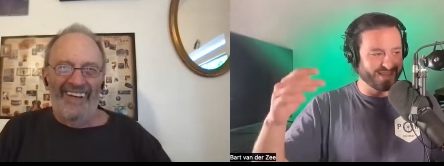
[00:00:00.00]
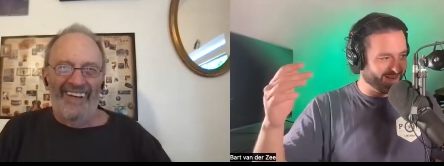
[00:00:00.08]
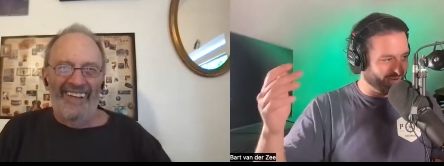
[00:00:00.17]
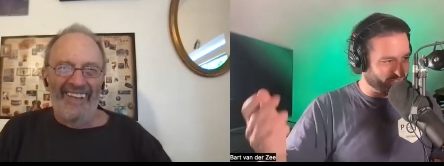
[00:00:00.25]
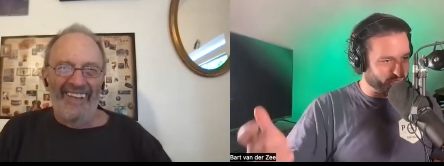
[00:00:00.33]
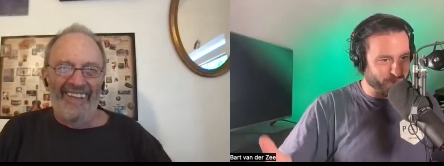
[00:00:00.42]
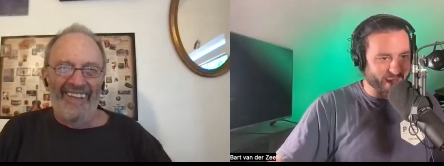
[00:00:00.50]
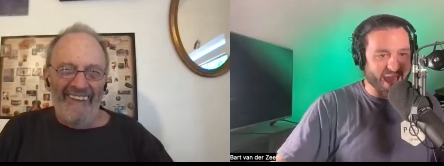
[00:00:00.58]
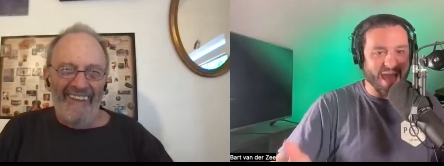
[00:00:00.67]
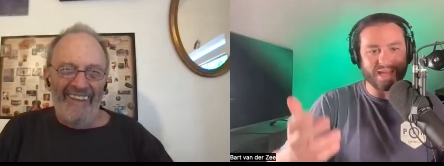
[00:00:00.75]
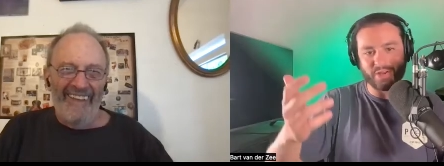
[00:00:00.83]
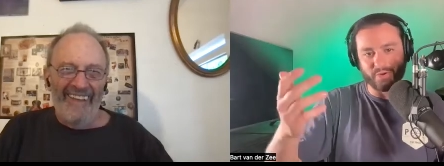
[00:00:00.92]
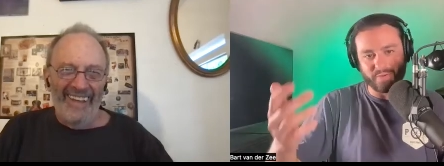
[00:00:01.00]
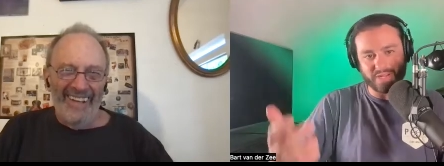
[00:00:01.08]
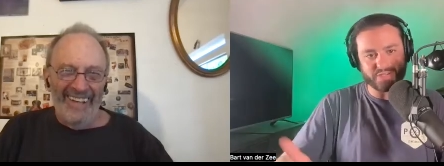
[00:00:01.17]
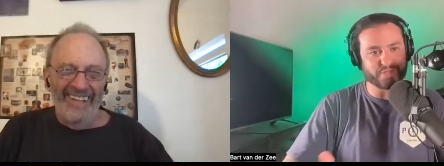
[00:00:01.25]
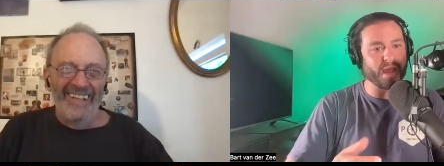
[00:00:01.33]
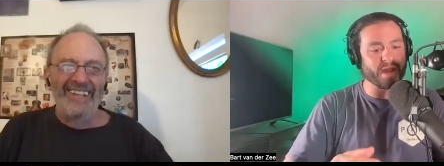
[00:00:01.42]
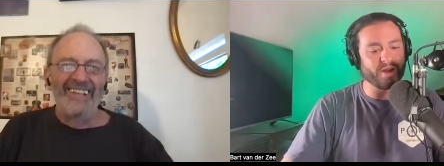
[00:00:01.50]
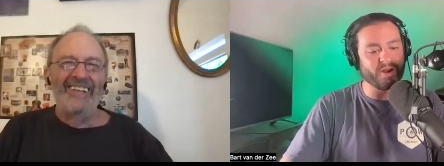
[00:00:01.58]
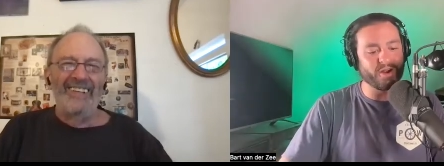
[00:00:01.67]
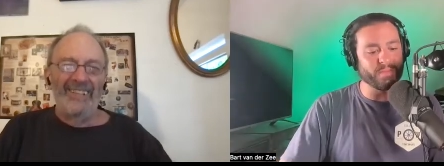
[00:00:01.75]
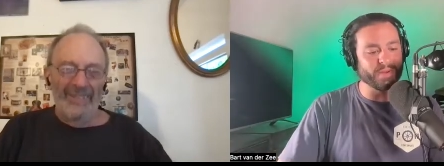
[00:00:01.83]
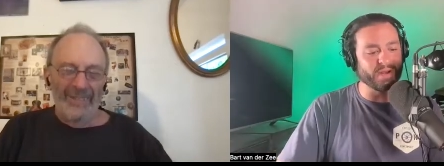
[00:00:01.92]
Speaker 1: it hurts your back, your wrists might
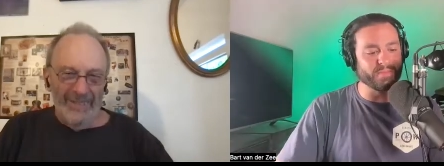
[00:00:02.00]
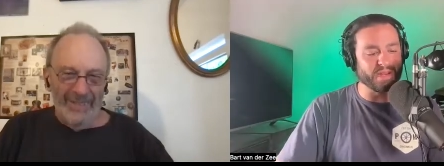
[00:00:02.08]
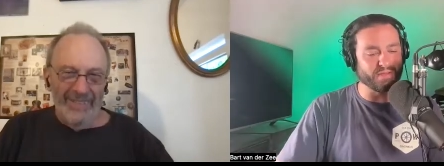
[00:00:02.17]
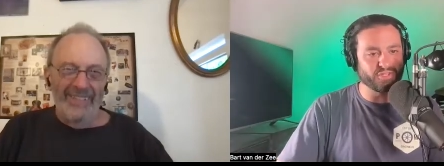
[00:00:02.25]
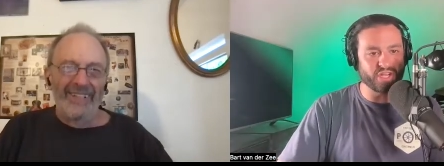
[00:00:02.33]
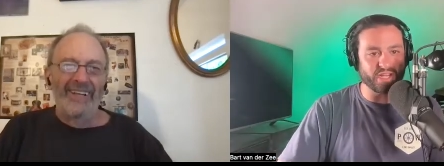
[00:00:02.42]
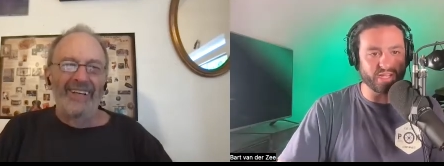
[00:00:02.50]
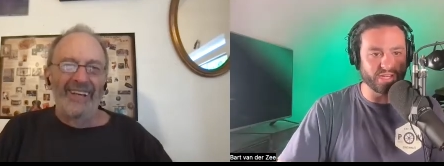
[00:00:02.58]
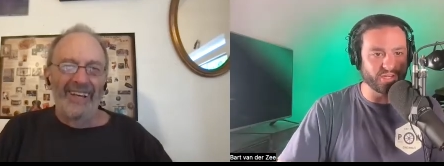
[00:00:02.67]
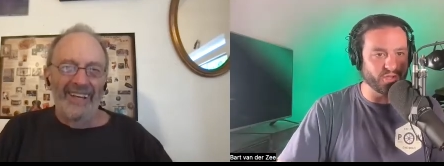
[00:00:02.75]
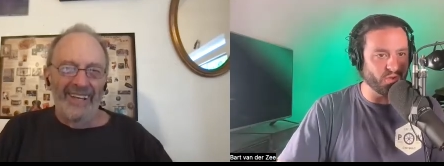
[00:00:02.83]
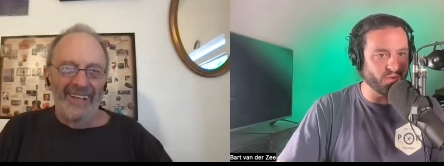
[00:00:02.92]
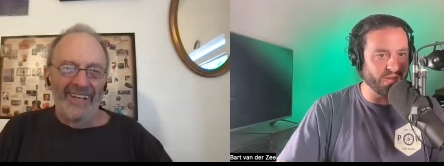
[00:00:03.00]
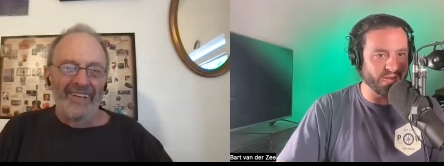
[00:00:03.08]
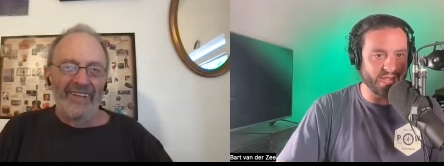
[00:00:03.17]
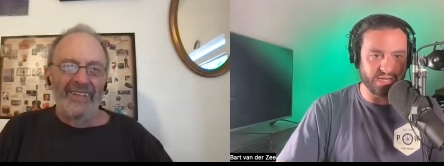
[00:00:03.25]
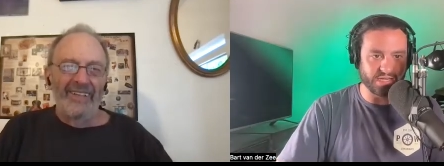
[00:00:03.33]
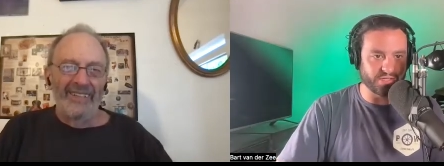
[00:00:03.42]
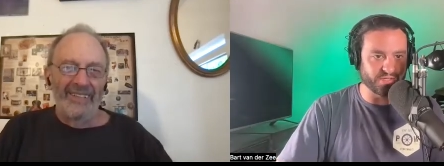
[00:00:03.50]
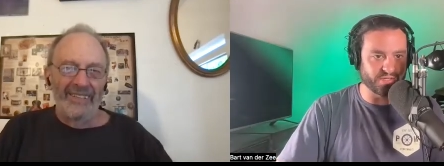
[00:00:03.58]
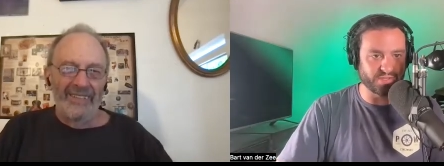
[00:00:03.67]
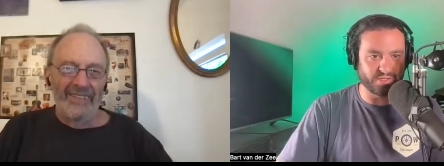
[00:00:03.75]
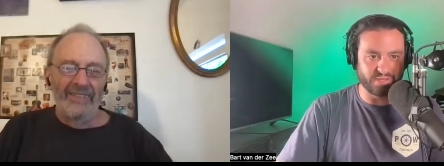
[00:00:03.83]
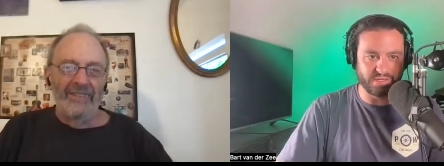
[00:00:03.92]
hurt, but I mean, if Chick can do it and
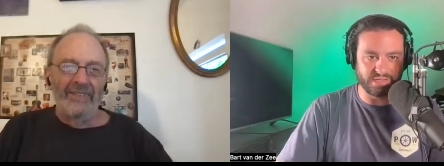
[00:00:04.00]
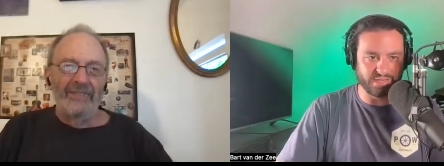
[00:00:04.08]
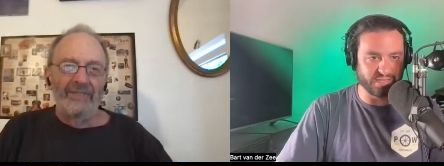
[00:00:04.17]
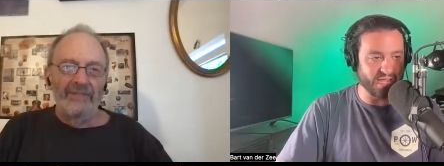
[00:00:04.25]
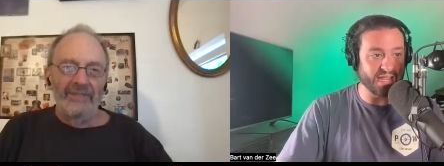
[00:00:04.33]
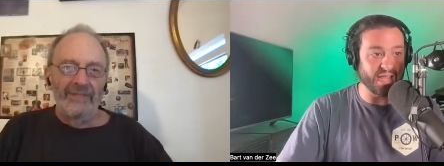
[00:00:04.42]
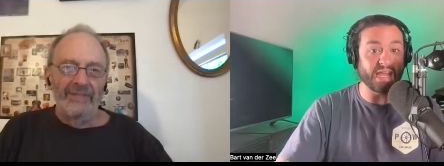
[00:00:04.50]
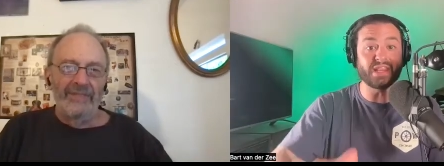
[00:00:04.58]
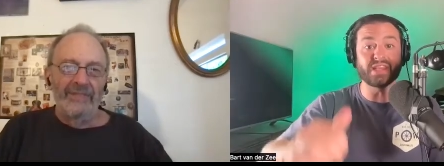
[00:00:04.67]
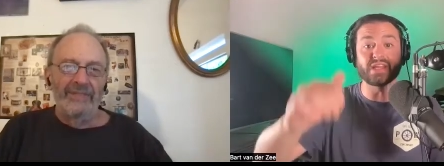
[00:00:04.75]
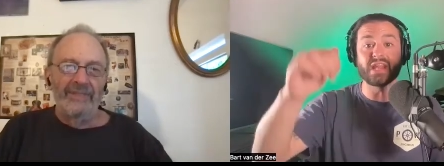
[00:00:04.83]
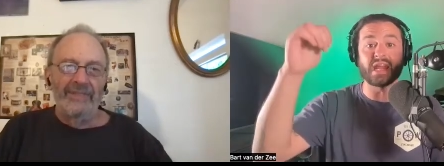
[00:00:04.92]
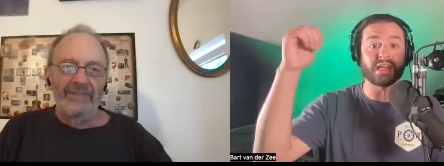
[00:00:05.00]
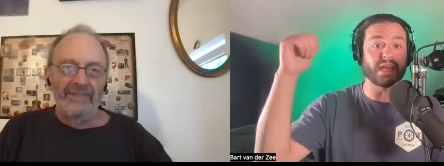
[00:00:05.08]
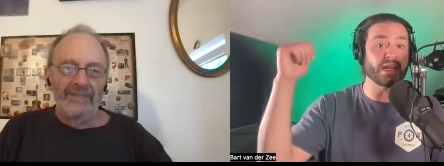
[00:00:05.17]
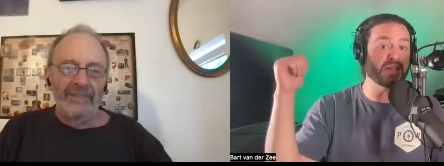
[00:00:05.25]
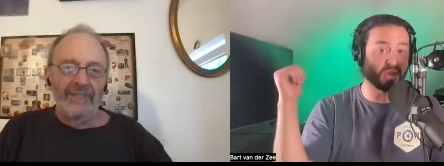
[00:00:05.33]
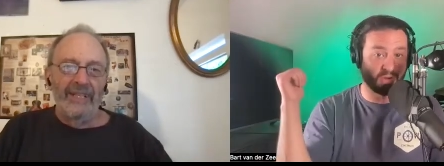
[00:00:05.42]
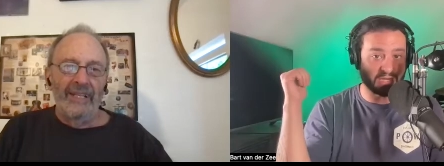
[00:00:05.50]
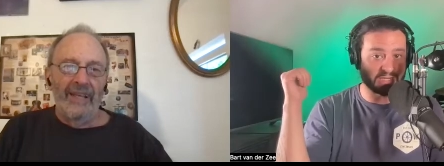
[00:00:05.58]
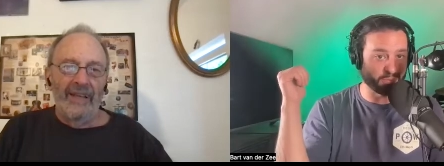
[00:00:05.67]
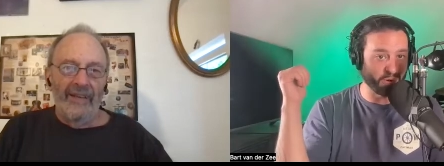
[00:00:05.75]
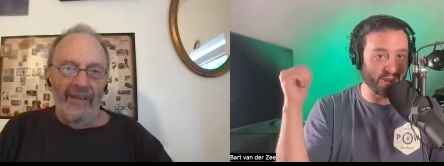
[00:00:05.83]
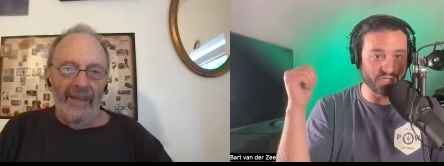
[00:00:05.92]
he's in the night in the Great
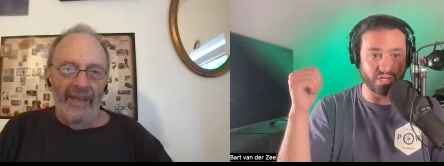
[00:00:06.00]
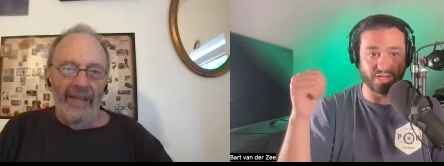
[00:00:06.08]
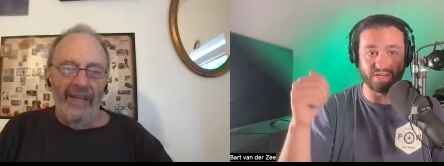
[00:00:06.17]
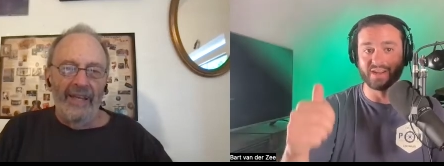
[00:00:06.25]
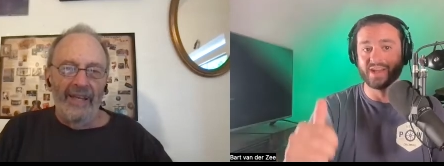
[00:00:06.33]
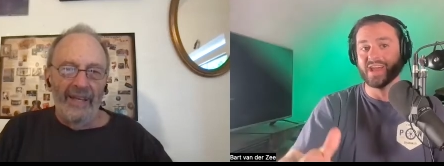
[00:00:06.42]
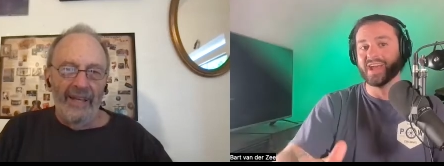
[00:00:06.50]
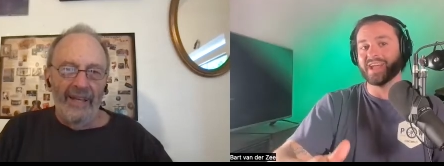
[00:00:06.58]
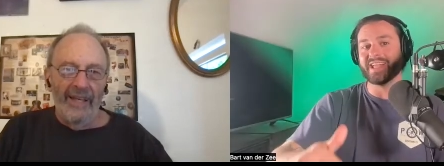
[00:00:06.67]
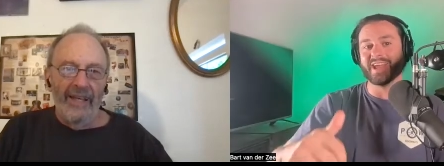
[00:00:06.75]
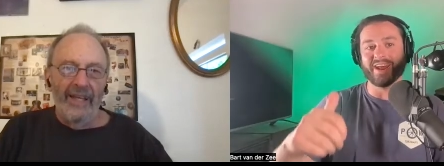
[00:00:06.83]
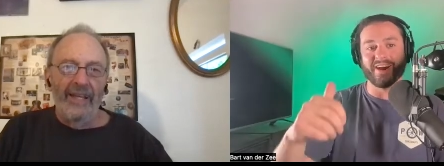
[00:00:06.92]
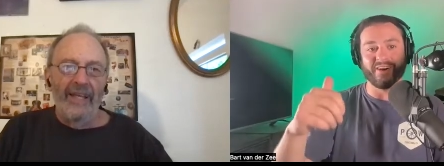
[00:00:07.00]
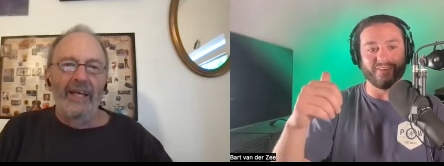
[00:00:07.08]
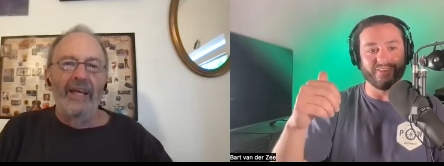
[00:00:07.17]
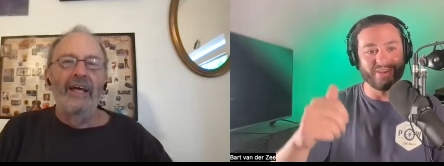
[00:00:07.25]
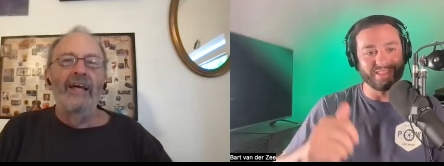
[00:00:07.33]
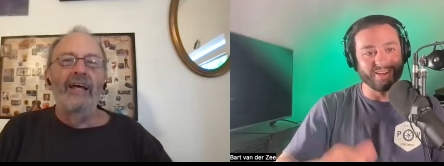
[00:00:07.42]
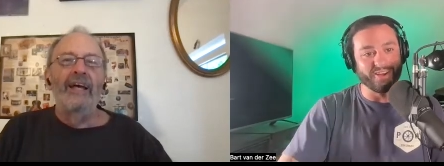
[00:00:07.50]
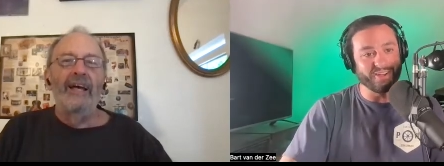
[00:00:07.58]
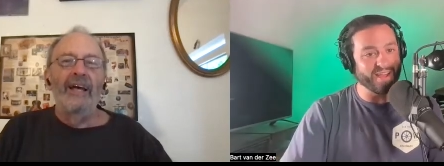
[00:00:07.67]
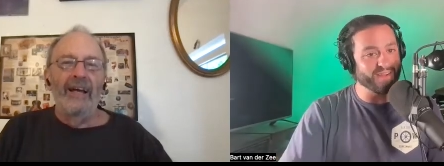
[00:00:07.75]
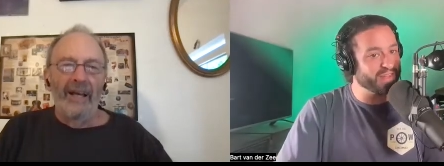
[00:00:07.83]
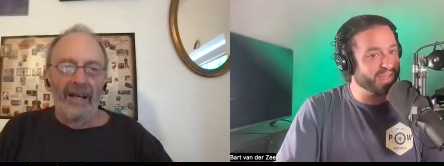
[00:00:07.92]
Depression, you know, with
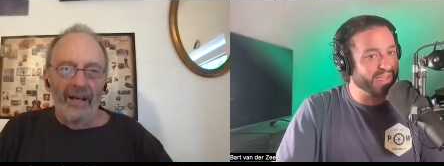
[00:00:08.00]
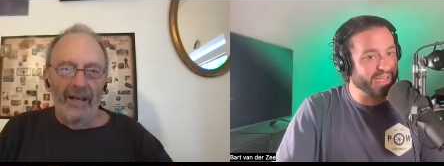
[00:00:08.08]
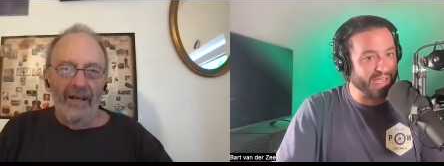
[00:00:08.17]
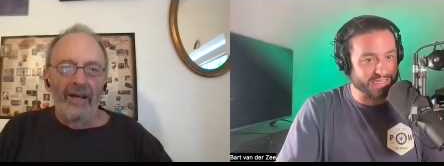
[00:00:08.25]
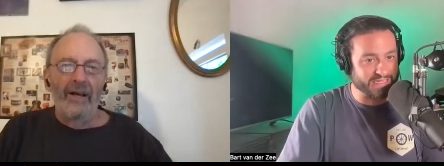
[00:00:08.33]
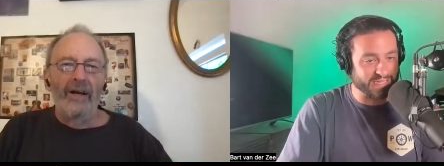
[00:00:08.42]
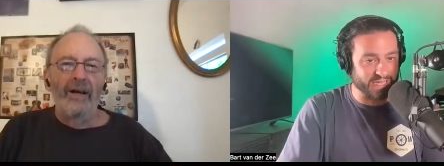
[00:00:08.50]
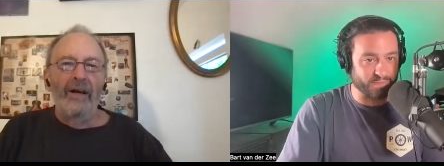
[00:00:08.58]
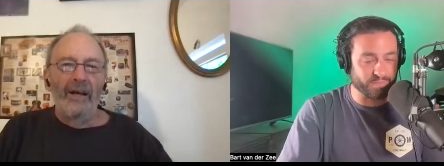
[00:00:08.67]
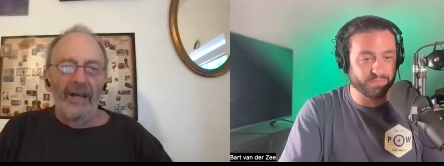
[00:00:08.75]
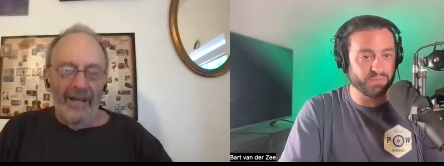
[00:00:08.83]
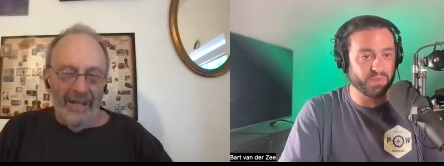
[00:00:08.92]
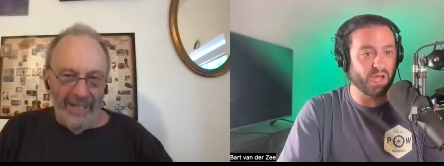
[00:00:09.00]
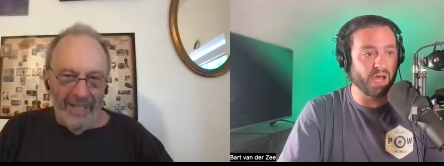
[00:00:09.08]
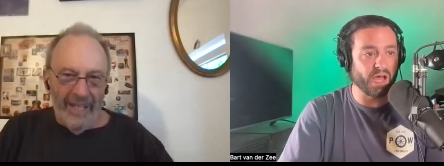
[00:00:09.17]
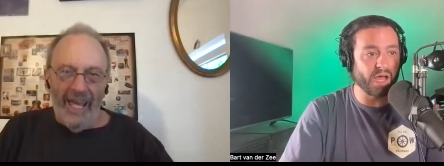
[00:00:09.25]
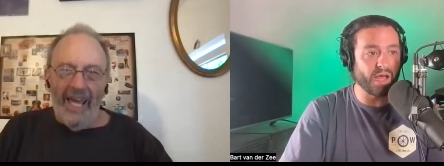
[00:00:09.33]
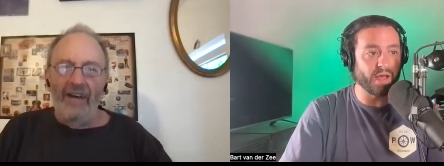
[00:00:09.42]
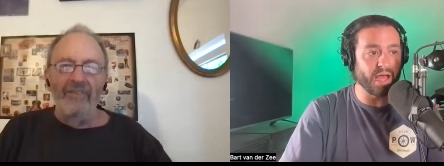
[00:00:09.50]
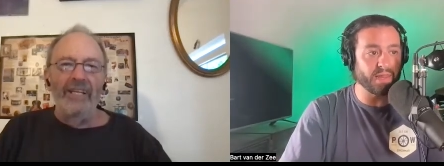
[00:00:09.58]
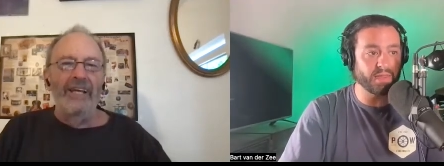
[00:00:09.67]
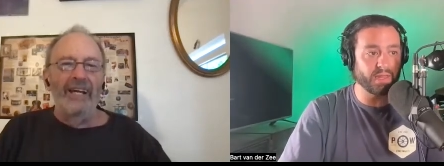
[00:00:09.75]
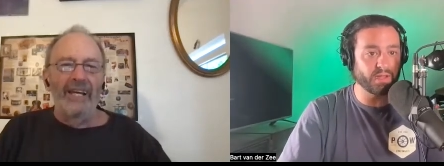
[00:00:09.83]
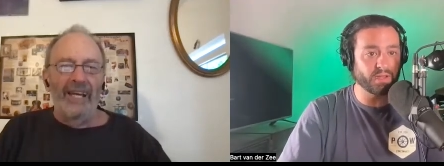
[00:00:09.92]
all everything against him, uh,
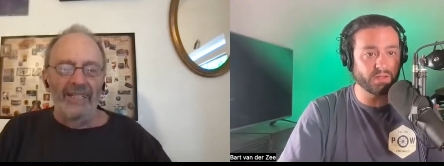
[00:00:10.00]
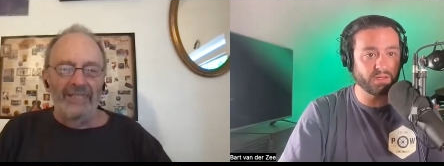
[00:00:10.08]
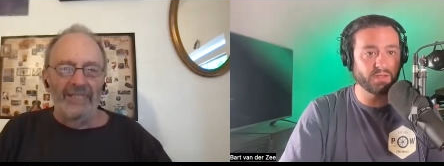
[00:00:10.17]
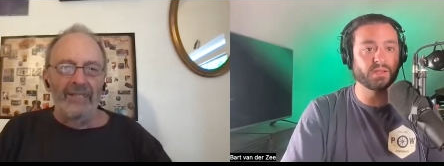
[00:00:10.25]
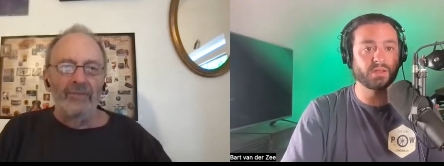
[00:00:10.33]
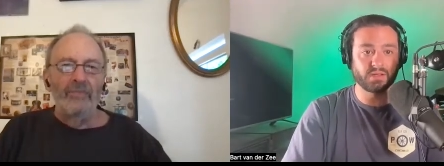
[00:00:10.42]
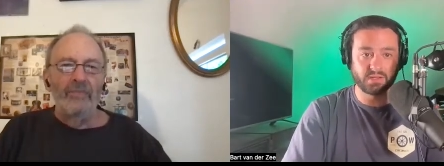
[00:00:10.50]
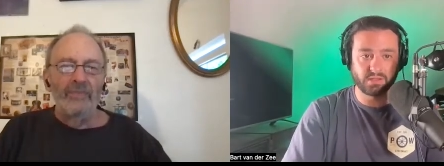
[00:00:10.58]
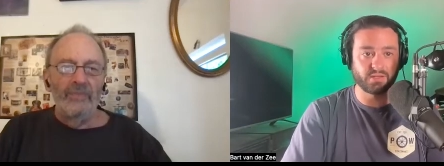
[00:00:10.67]
everything think, against him,